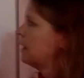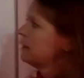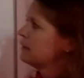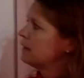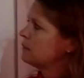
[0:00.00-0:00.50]
on
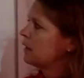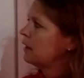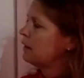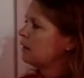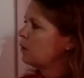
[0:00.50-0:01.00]
the same
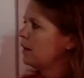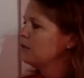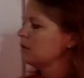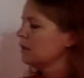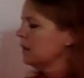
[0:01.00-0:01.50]
side of the
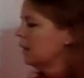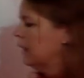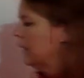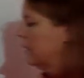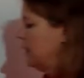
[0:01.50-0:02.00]
equation,
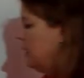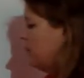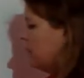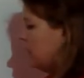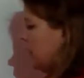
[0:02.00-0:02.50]
get the
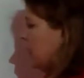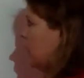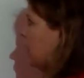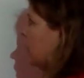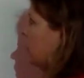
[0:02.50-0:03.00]
numbers on
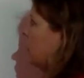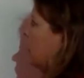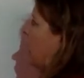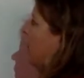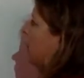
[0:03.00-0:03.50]
the other.
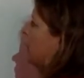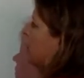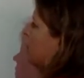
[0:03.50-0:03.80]
I'm going